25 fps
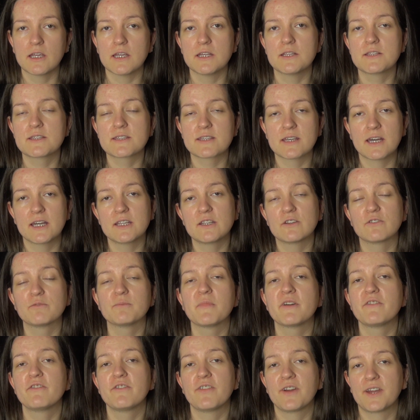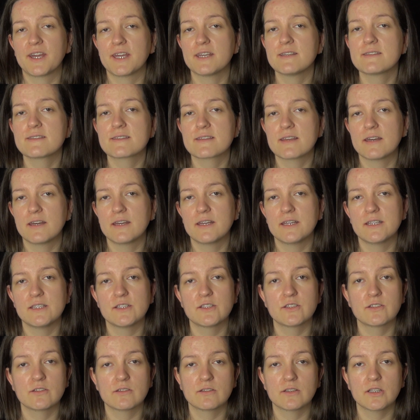each side of my face
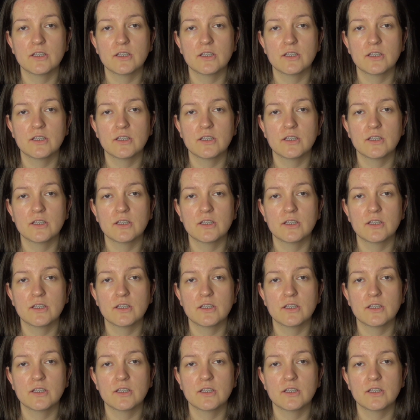and